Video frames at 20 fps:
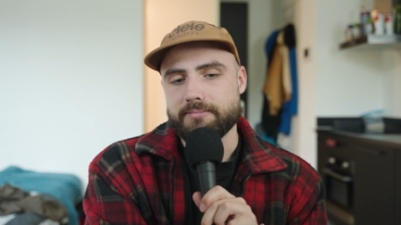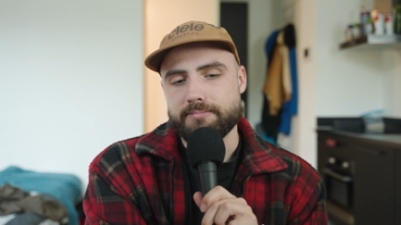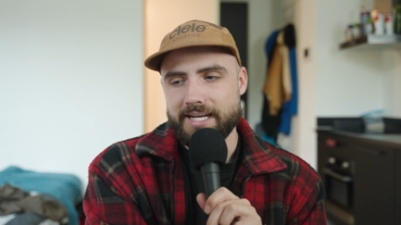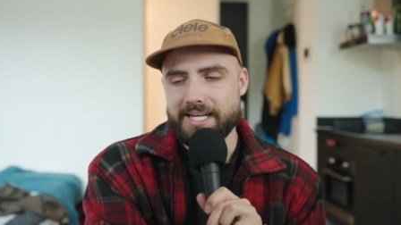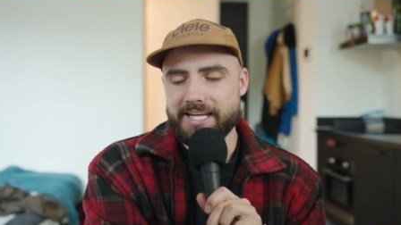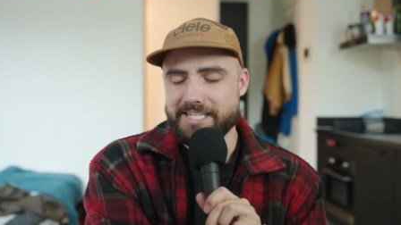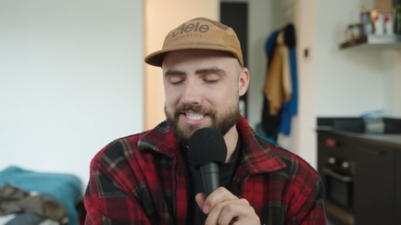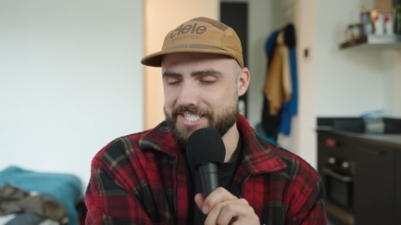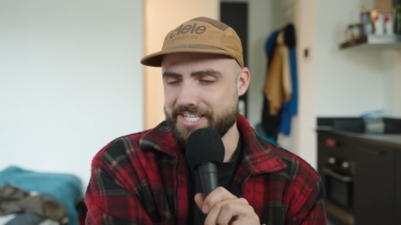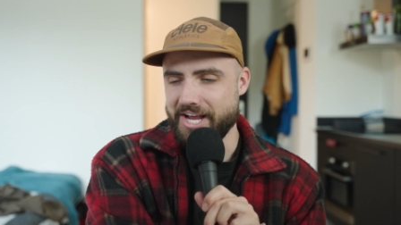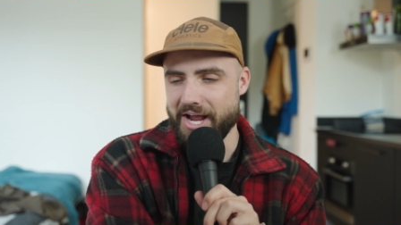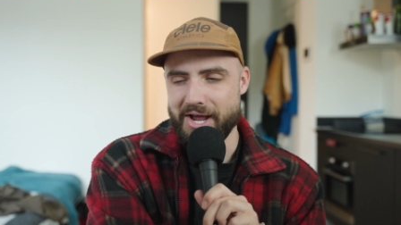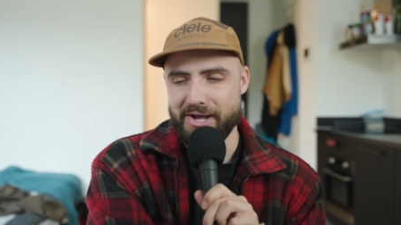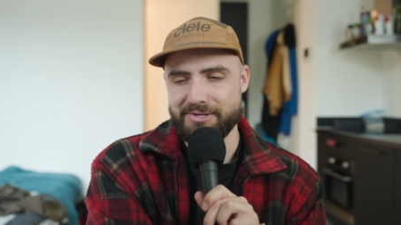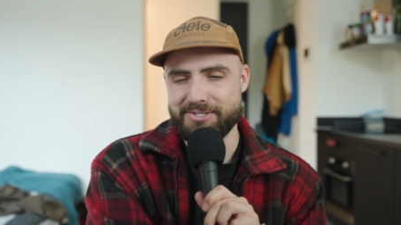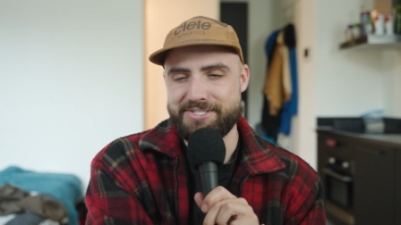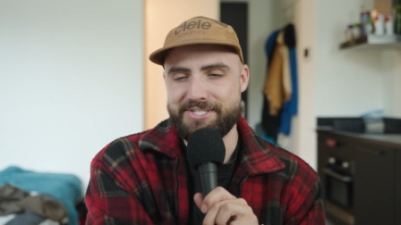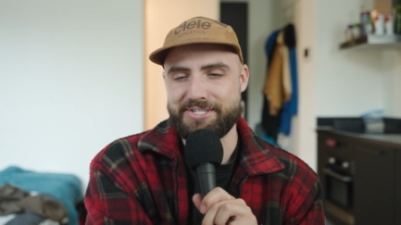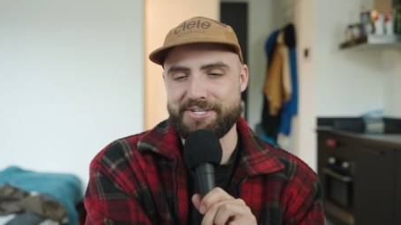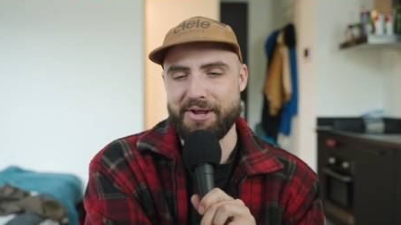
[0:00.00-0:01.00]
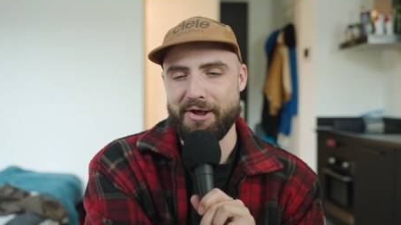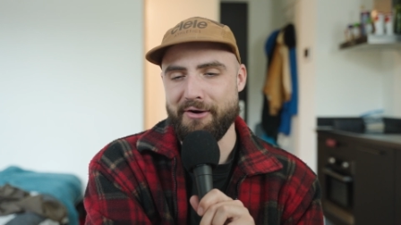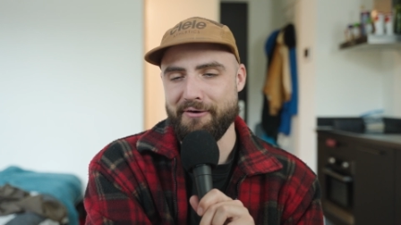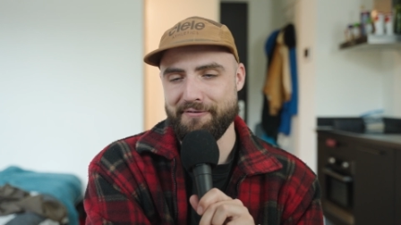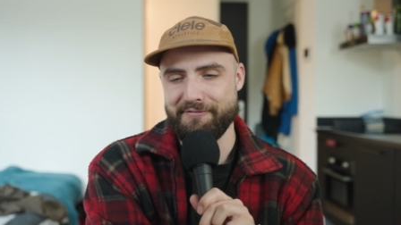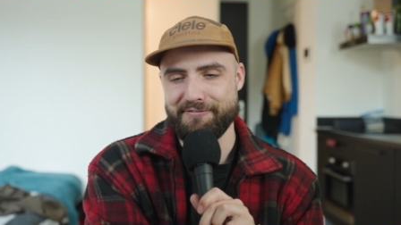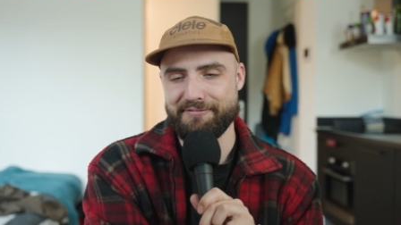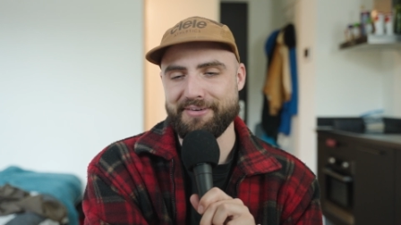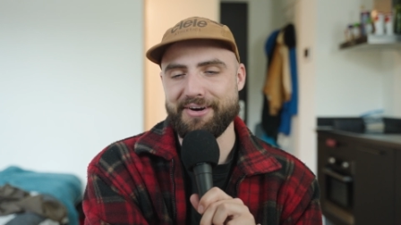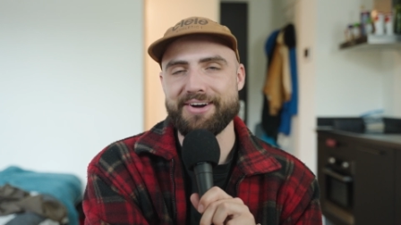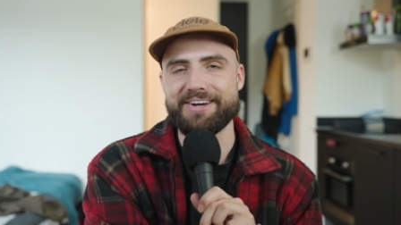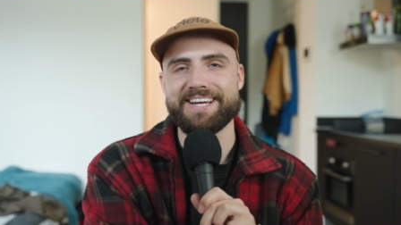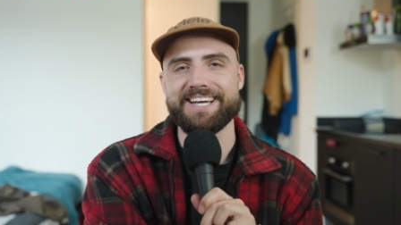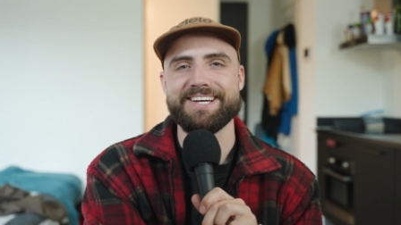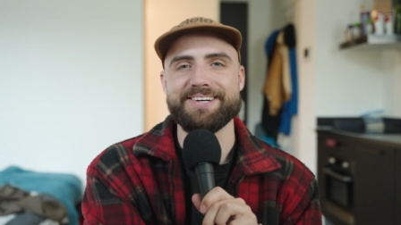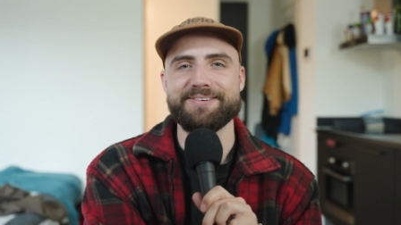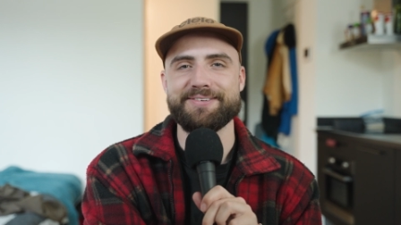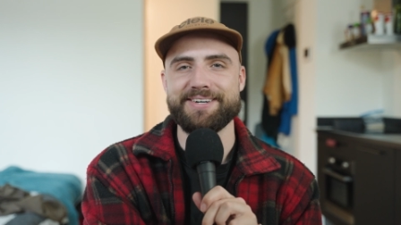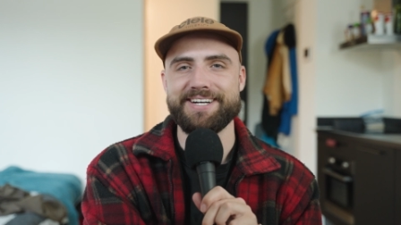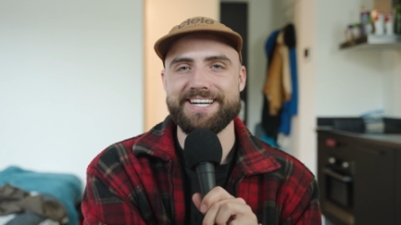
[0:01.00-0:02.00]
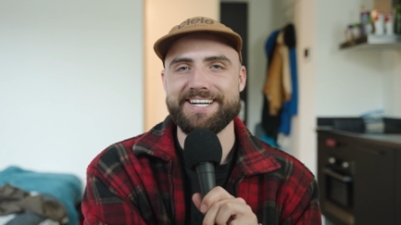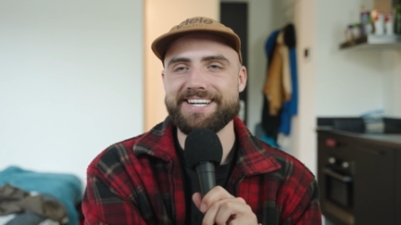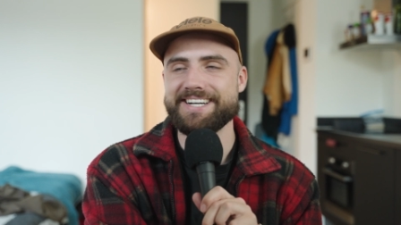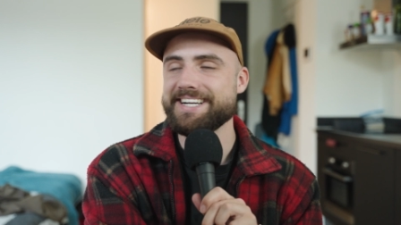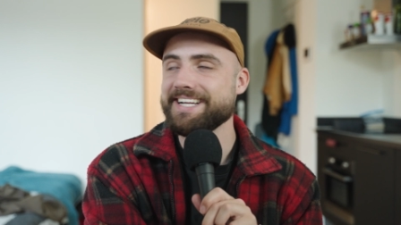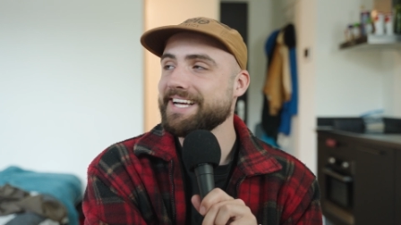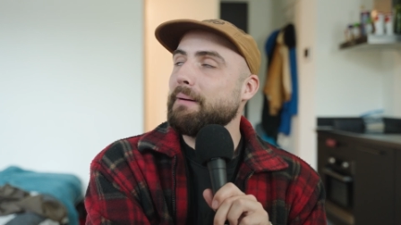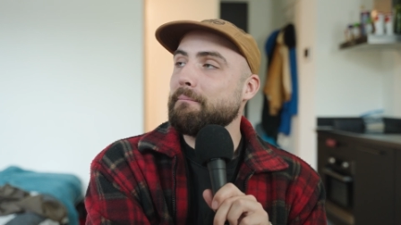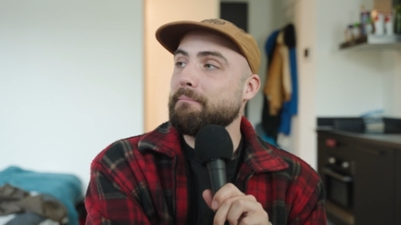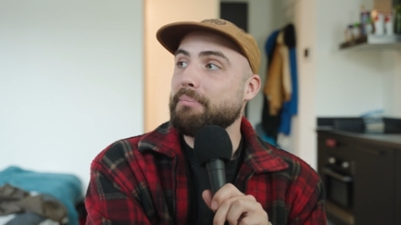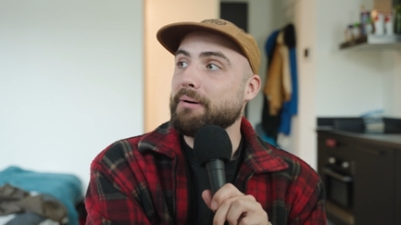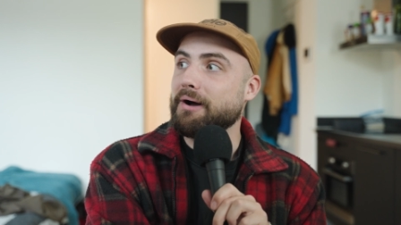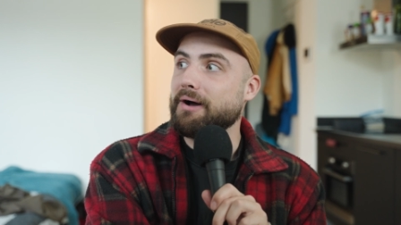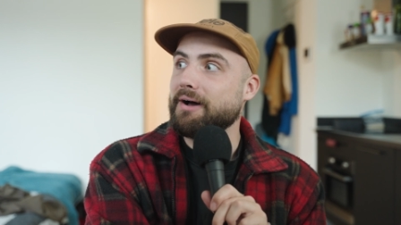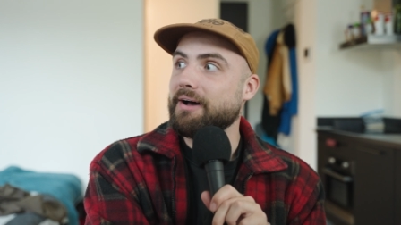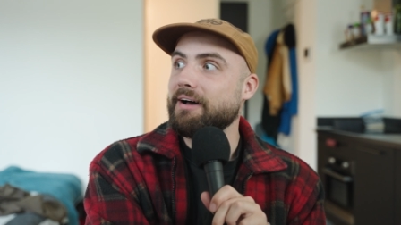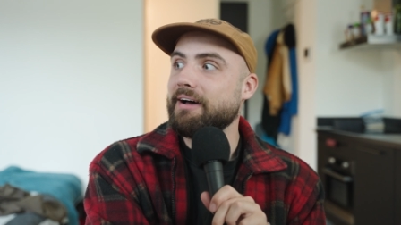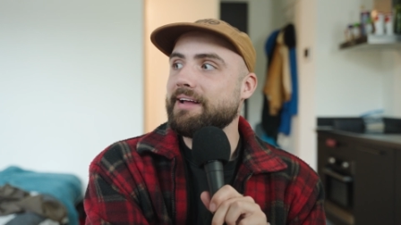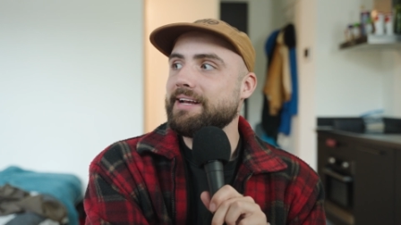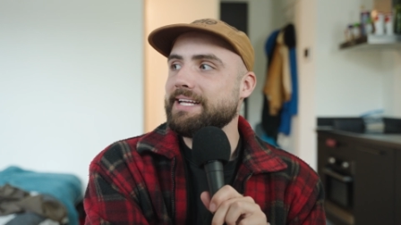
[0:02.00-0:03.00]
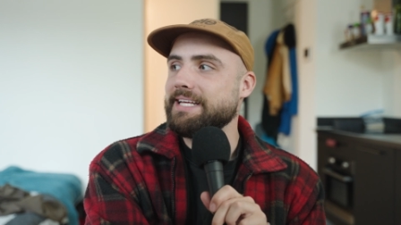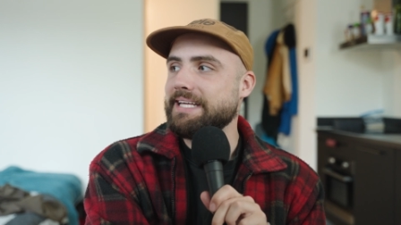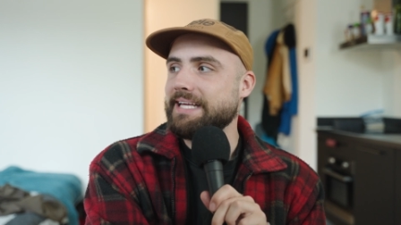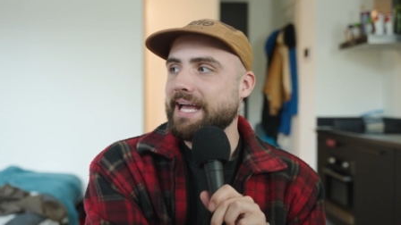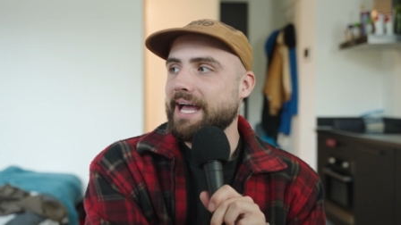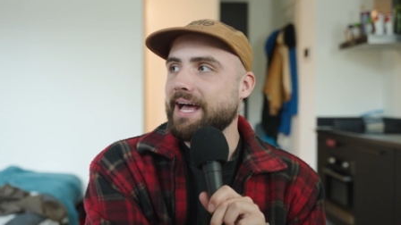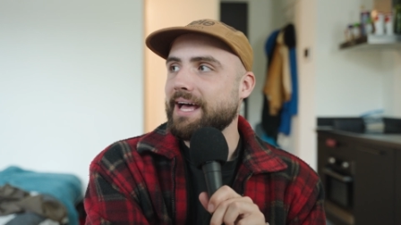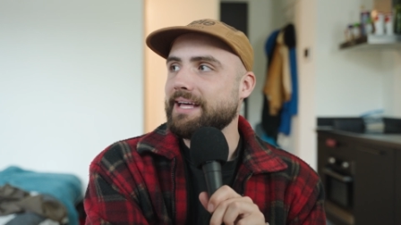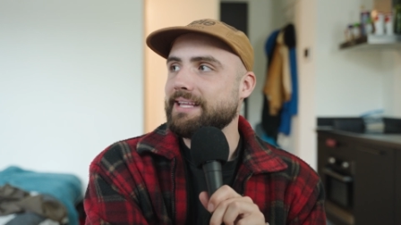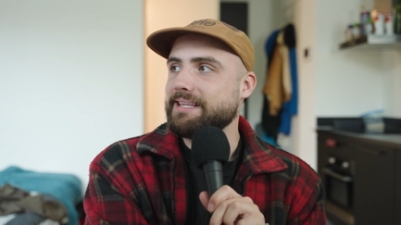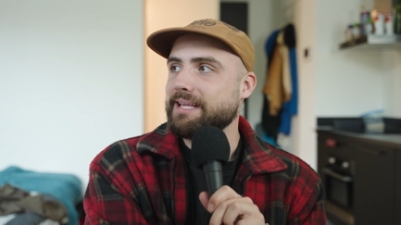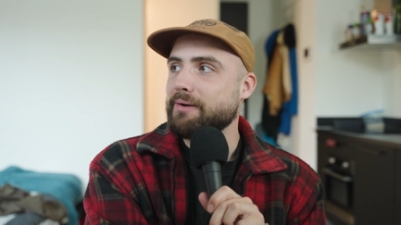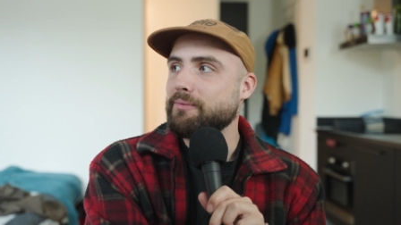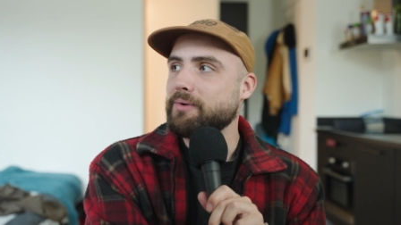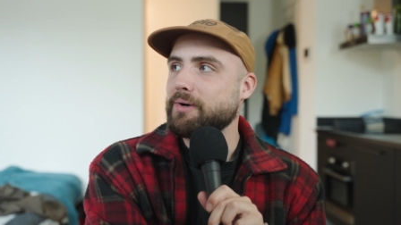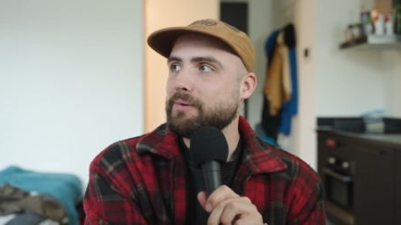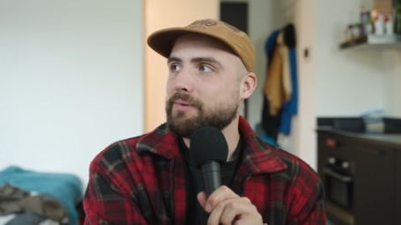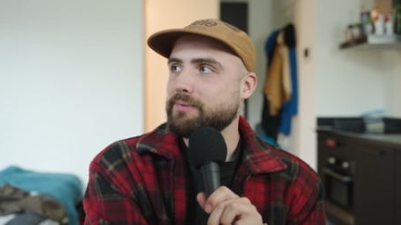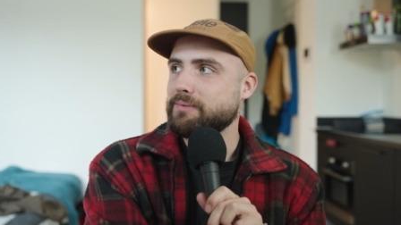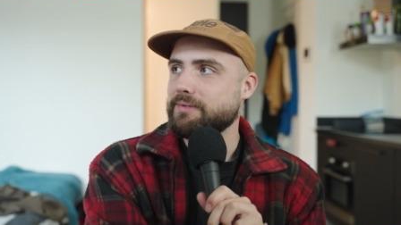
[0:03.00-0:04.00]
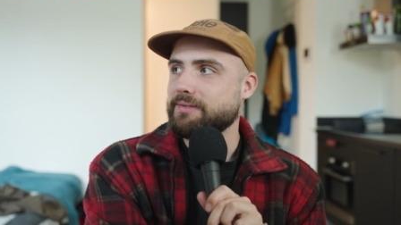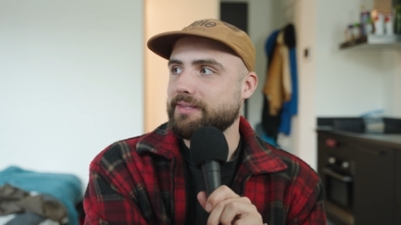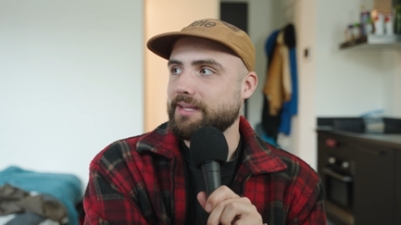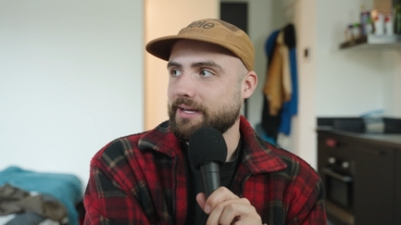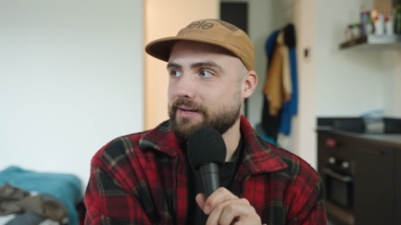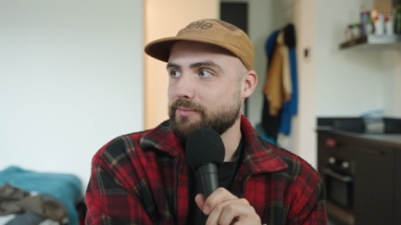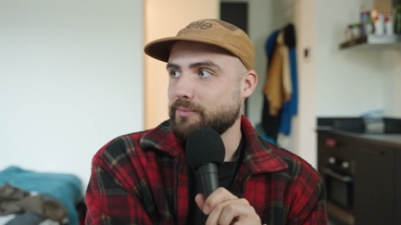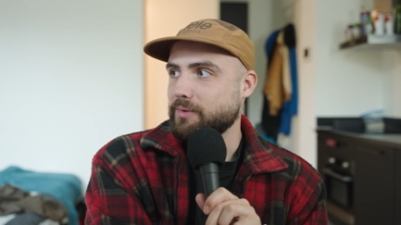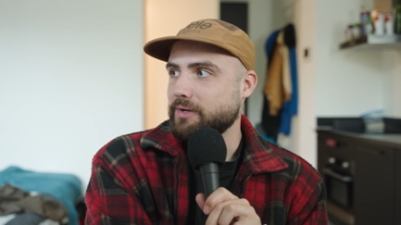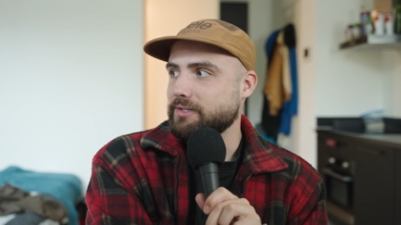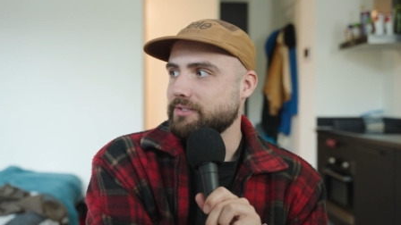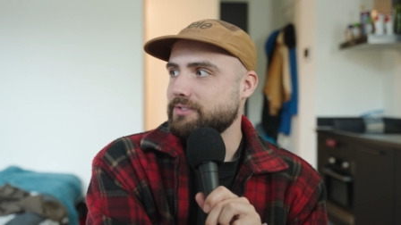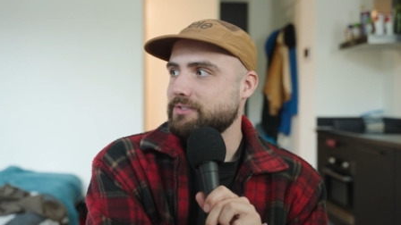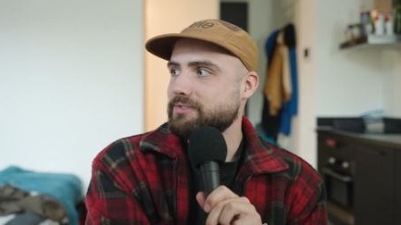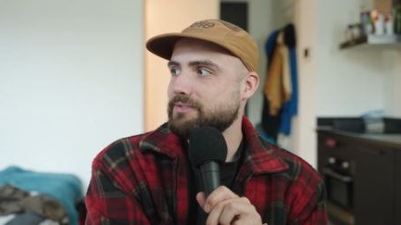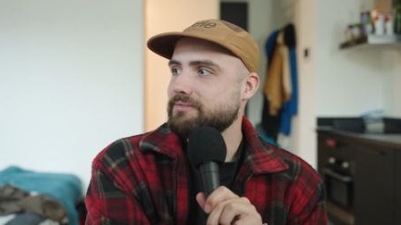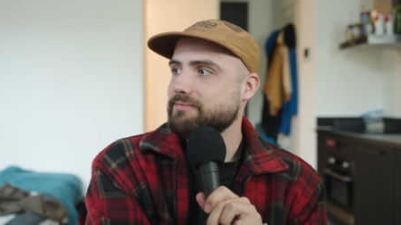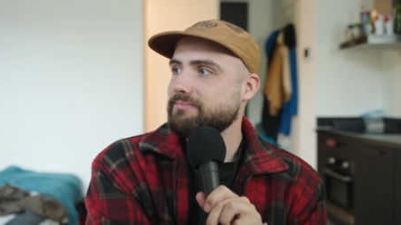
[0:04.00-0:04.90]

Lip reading: And it sounds so fucking weird, but yeah, that was